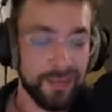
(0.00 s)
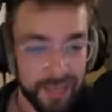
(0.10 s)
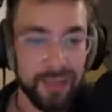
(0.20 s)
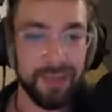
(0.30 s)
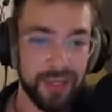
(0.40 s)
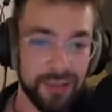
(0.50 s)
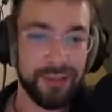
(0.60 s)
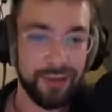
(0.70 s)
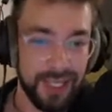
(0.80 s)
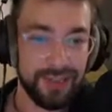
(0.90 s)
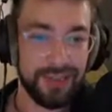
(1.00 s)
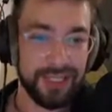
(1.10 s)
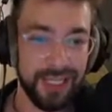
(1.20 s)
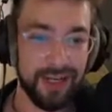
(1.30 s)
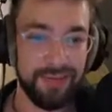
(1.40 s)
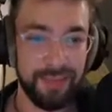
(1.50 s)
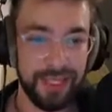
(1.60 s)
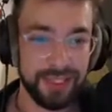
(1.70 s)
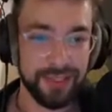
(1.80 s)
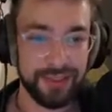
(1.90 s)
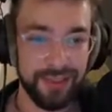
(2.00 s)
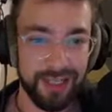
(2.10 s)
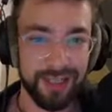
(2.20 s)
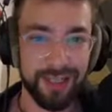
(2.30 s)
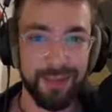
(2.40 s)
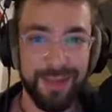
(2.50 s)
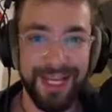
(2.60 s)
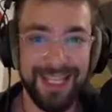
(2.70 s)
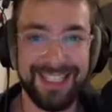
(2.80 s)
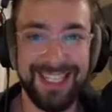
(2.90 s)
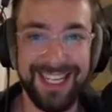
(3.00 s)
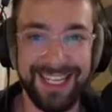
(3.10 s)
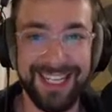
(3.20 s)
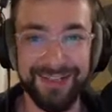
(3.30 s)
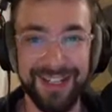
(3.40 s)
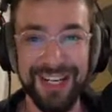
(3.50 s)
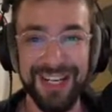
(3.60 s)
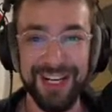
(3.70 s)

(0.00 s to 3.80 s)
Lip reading: but maybe also yes, to get off picks a little bit to cover.